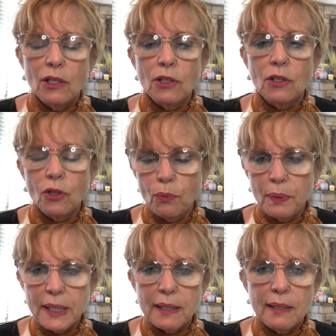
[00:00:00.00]

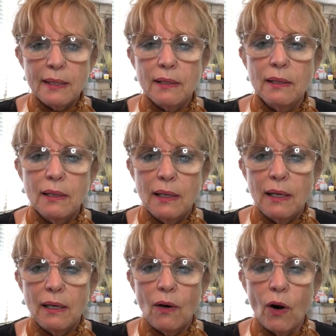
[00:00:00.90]
lupus,
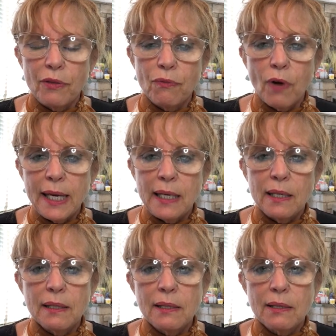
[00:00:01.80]

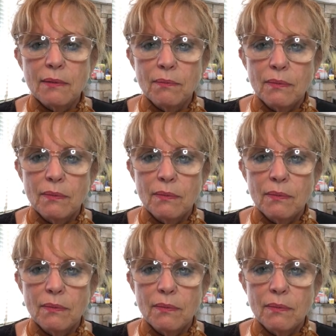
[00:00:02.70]
arthritis,